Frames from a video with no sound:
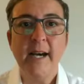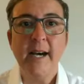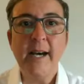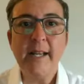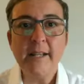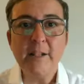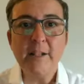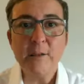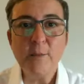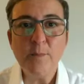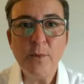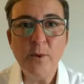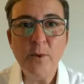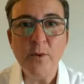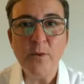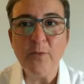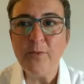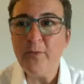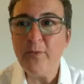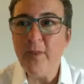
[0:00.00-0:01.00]
I
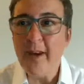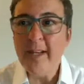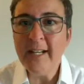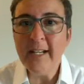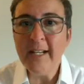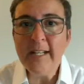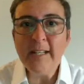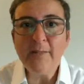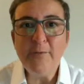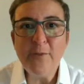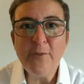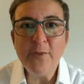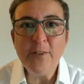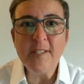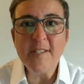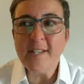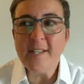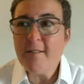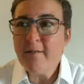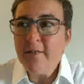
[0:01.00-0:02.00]
explore. Finally, at
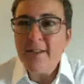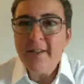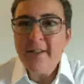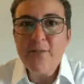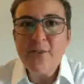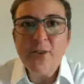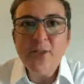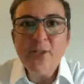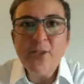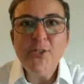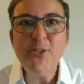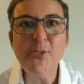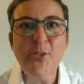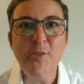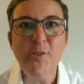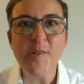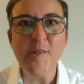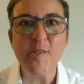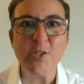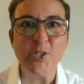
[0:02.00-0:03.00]
47, I've got
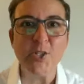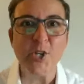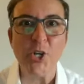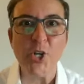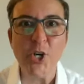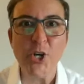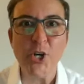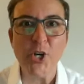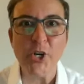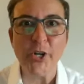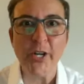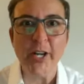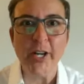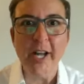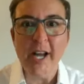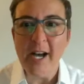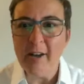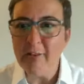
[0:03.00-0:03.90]
new things to learn.